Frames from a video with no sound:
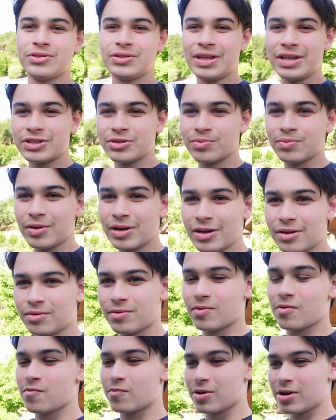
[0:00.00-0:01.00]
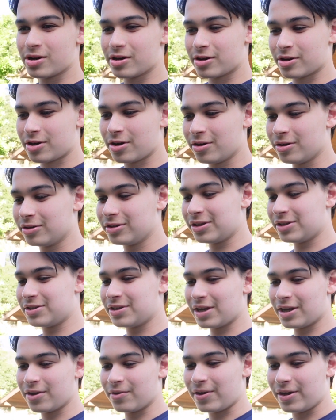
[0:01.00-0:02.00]
that's where we're currently
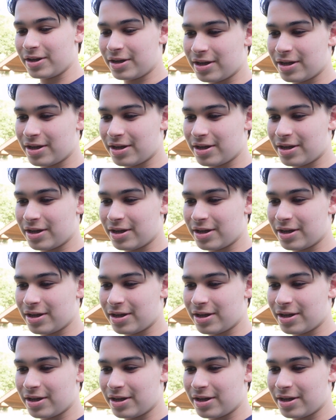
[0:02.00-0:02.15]
sitting right